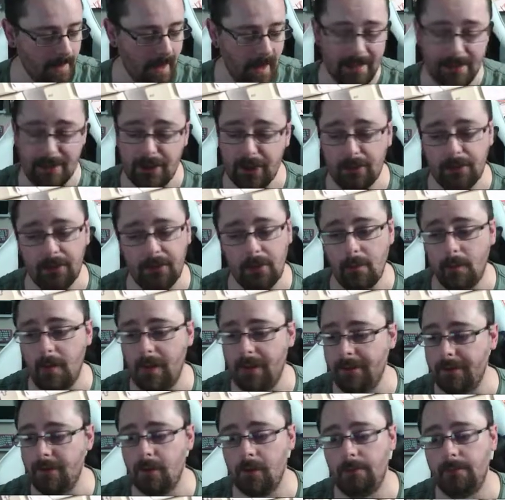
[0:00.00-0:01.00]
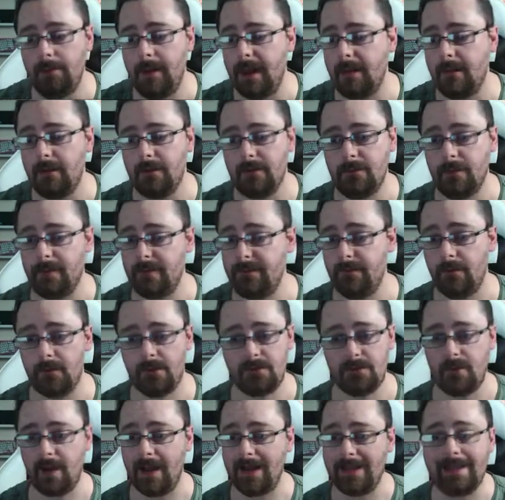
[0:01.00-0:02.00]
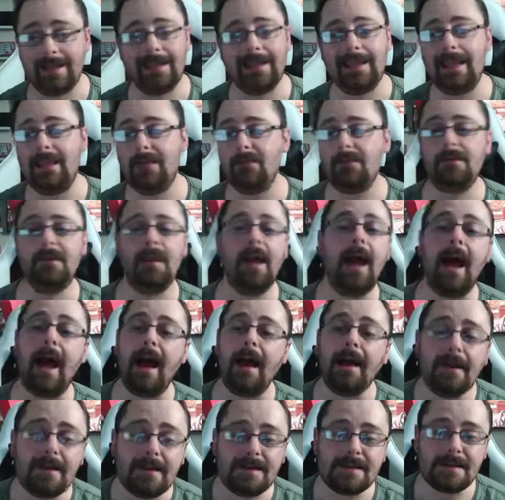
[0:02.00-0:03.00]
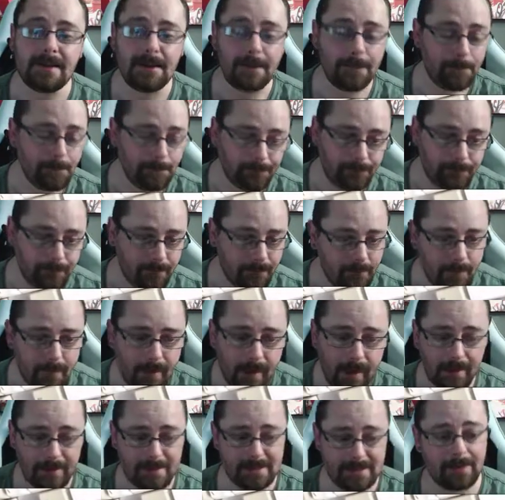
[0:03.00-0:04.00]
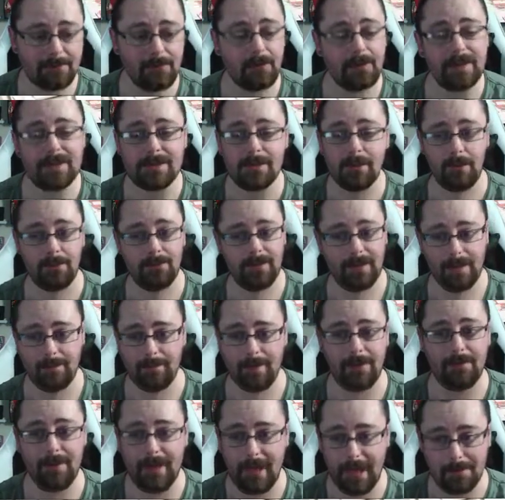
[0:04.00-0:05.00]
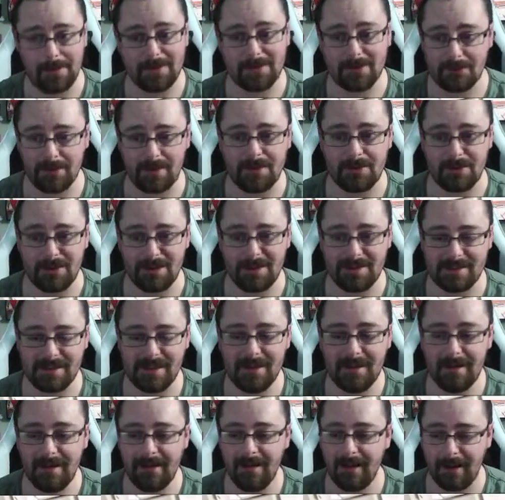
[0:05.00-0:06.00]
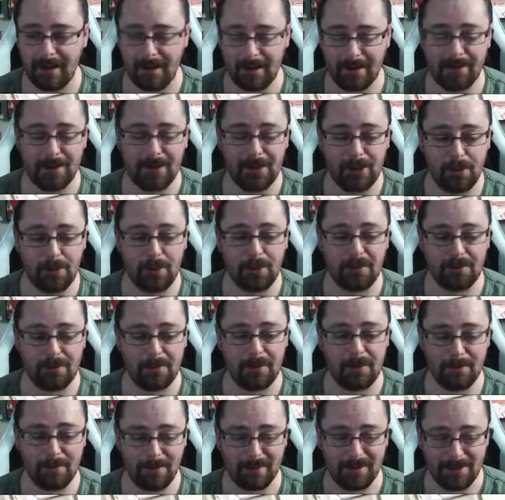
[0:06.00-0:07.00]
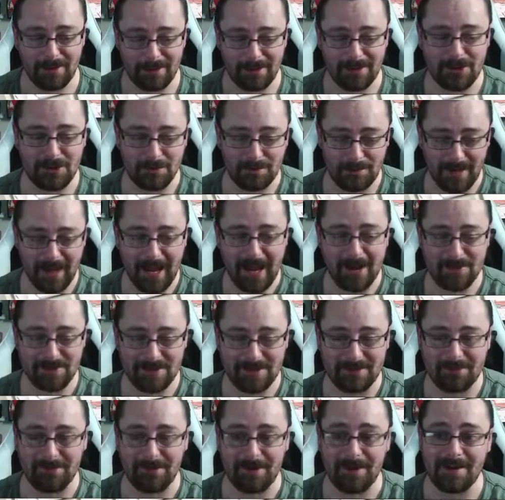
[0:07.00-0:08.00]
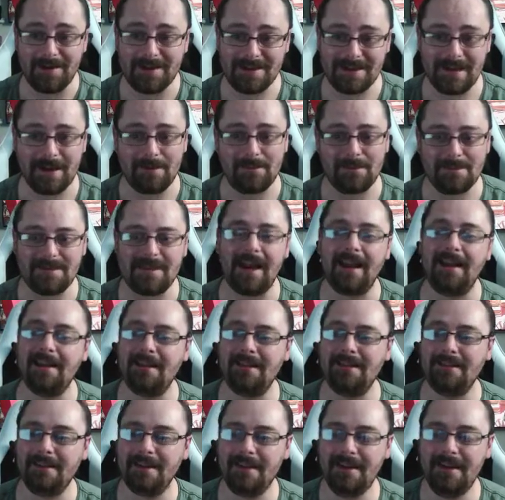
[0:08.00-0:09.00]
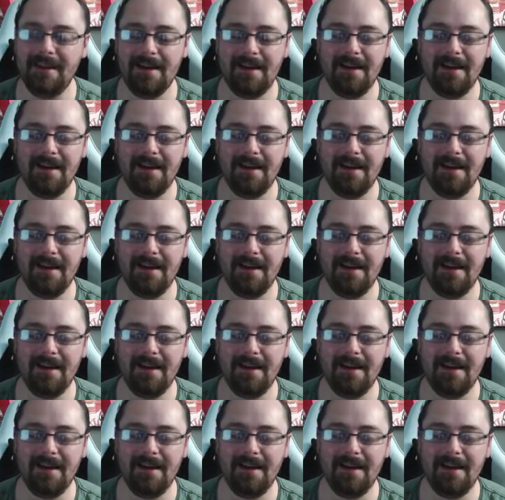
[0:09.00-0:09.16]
I don't know why they're called Pacos West Foxtrot. I didn't even ask, because I've got this whole thing about naming switches, and I think you agree with me that it should be housing first, stem second.